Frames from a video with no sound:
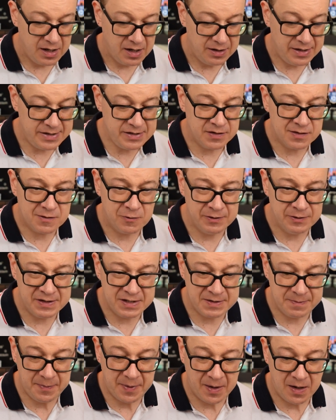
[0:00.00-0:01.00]
Let's just call this
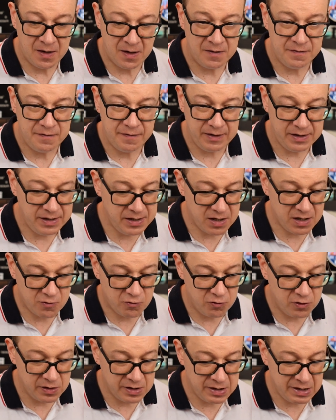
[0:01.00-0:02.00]
path
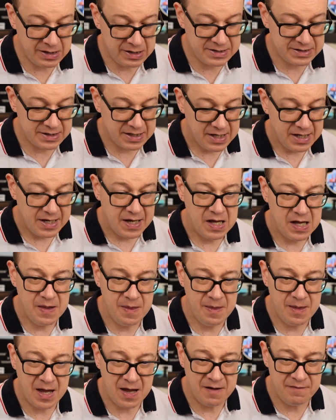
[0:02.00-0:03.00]
equals
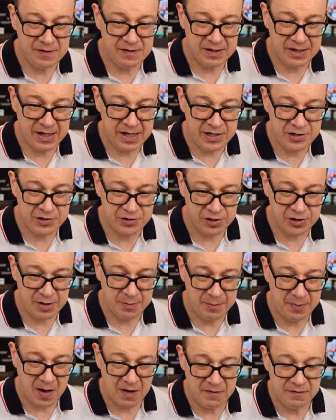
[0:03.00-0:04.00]
navigation
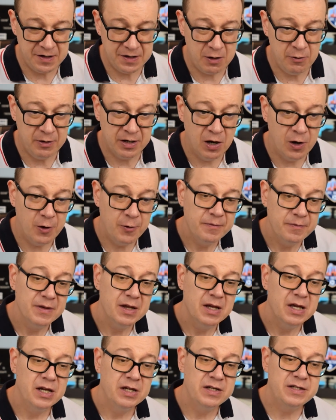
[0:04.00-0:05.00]
path. There we go.
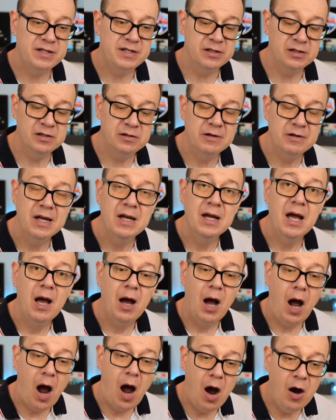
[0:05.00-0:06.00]
So
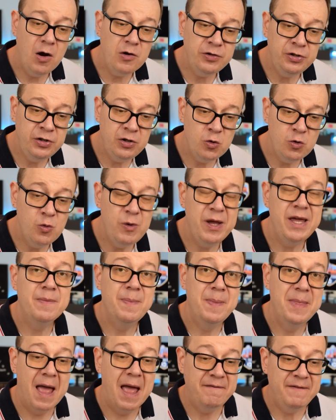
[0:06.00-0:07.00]
how do we
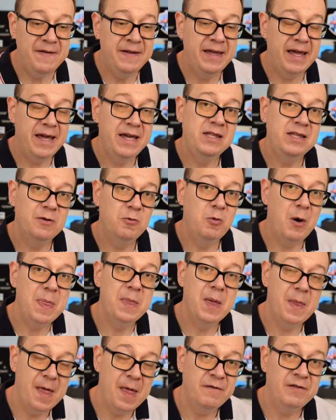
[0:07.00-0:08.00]
navigate with
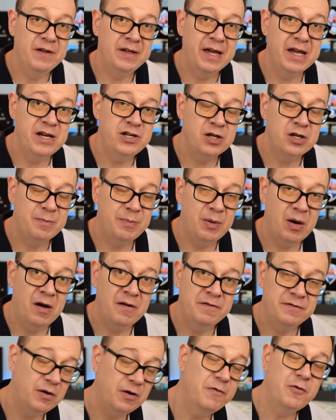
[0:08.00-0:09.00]
the navigation
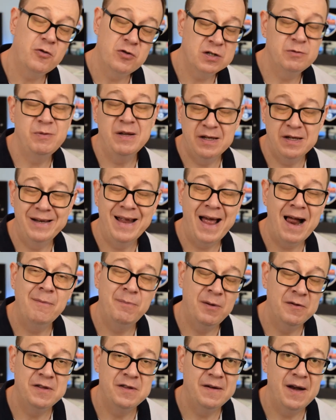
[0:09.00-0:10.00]
path? Of course, with the help
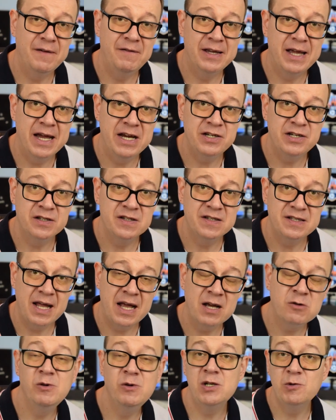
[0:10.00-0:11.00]
of the navigation
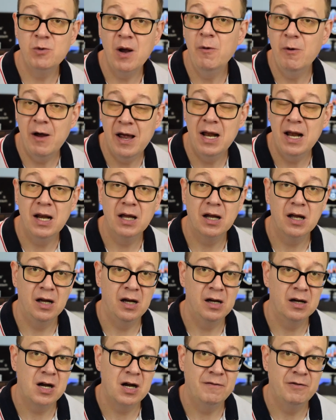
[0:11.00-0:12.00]
stack, which we will
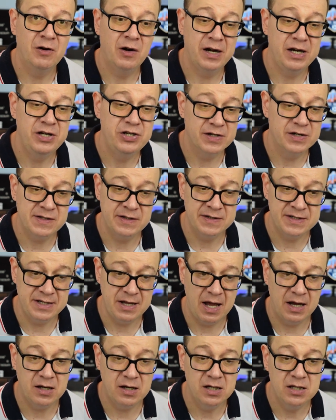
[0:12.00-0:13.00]
uh, cover in just a
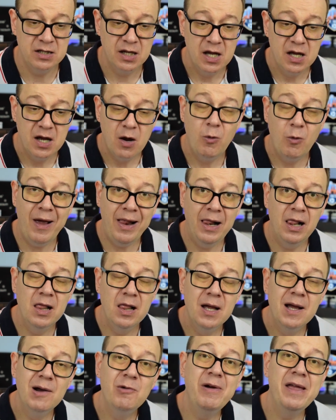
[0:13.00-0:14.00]
second. Well,
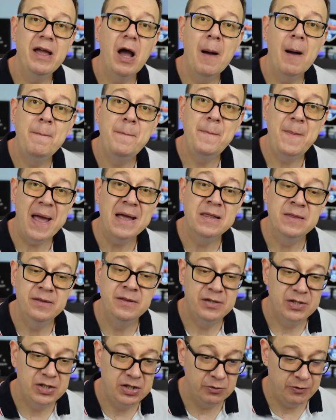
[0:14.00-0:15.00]
we
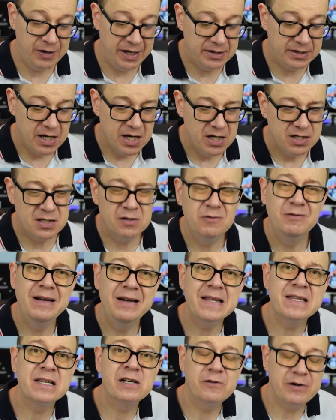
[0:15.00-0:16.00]
append to it. So
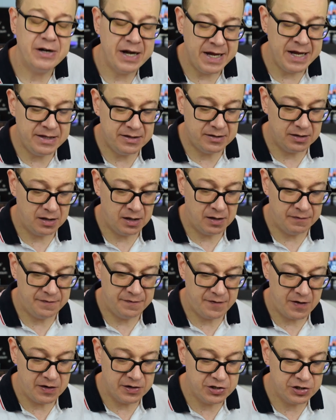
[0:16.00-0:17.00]
let's create a
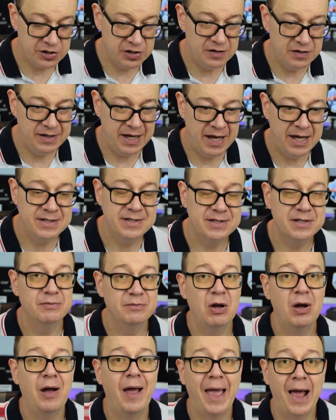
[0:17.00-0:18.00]
function that's
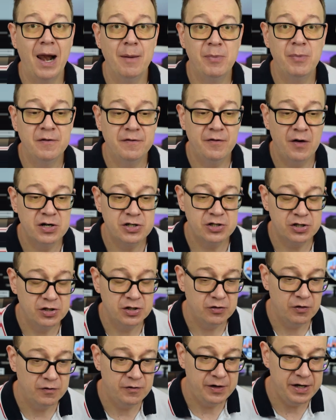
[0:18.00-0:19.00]
a helper function
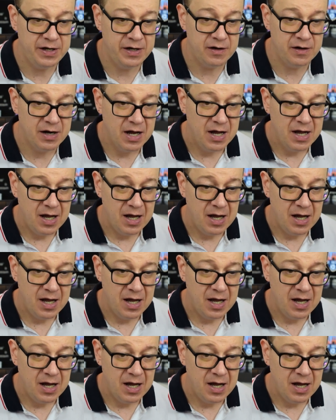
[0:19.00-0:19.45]
over here.